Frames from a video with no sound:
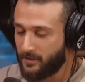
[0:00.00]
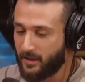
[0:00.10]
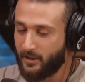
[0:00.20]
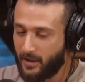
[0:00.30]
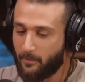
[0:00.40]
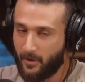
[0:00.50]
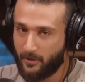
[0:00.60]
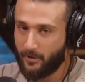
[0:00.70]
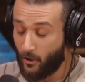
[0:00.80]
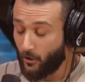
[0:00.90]
as they clean up
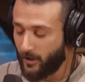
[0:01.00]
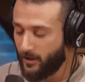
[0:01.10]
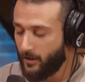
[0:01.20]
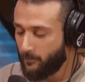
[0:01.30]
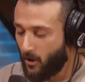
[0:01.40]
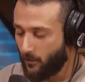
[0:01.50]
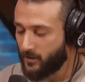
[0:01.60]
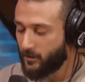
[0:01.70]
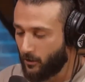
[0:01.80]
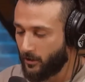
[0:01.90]
the garlic,
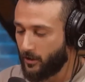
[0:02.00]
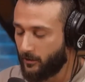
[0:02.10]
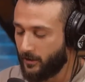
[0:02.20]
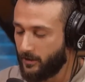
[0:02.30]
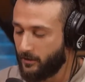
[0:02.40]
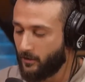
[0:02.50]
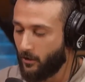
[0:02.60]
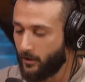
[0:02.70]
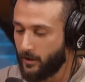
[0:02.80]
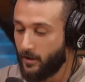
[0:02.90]
harvest the garlic and clean it, the
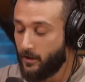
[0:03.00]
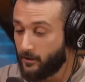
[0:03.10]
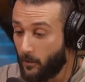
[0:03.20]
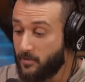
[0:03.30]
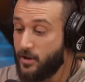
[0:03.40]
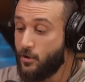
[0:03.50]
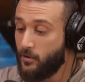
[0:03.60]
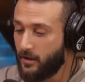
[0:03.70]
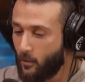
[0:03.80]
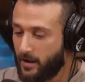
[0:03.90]
garlic. So I'm
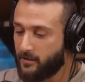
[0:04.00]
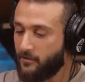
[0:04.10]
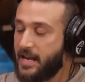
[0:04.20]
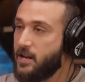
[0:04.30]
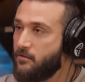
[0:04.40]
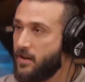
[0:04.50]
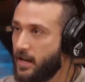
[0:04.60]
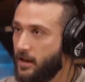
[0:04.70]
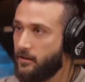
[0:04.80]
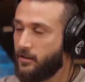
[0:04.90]
using ways of
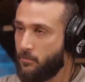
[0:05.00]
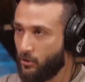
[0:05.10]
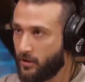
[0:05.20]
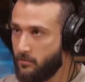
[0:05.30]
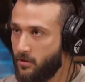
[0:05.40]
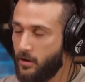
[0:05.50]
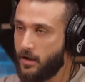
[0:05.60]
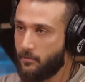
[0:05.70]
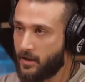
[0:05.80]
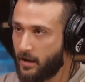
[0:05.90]
innovating to build
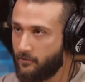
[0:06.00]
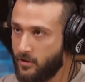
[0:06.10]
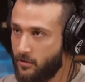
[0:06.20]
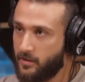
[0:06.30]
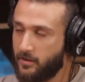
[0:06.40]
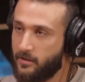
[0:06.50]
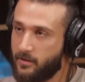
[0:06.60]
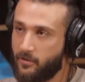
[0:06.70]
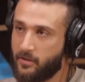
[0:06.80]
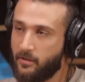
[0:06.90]
community. I'm kind of using these
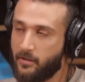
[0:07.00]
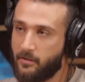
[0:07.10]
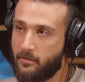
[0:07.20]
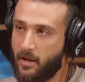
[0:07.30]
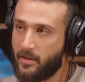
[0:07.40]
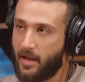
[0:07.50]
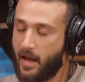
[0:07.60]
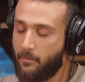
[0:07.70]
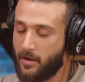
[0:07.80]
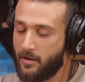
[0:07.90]
different skill sets to make that
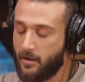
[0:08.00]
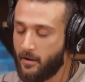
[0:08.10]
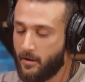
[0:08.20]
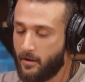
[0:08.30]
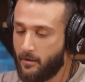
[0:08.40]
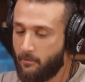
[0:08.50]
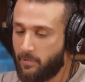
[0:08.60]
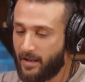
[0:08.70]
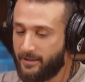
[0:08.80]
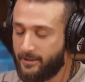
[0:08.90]
happen.
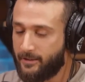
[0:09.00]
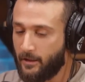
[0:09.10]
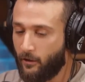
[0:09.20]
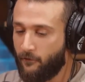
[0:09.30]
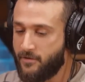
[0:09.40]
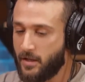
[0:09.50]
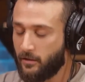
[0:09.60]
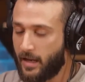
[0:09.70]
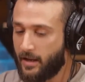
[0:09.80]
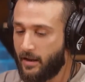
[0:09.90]
But I still
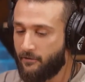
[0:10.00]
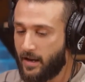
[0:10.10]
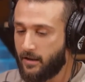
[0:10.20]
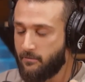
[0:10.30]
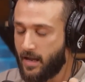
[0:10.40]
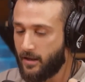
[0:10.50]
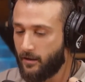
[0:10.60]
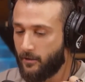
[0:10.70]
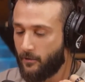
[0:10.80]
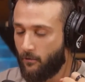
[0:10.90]
feel like if I can
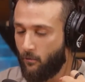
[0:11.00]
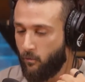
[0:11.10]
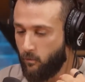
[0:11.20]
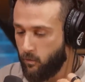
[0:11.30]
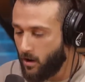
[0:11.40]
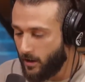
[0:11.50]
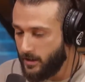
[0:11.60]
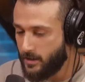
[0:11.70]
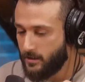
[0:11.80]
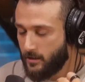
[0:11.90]
make
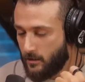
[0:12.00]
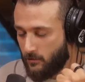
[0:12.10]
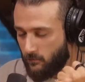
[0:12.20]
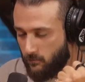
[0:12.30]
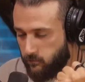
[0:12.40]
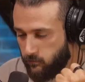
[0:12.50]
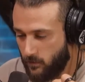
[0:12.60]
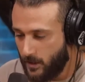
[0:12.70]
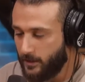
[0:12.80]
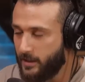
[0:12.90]
one
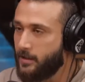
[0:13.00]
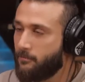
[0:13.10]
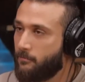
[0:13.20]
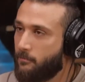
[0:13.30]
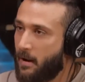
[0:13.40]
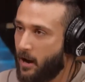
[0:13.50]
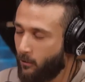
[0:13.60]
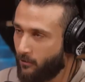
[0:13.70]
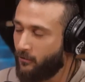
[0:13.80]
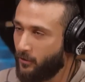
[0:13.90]
really
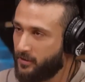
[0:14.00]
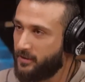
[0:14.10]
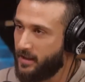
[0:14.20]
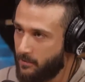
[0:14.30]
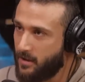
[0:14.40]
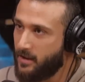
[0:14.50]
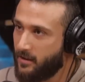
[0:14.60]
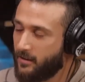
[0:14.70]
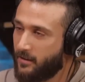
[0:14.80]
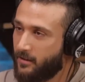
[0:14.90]
powerful statement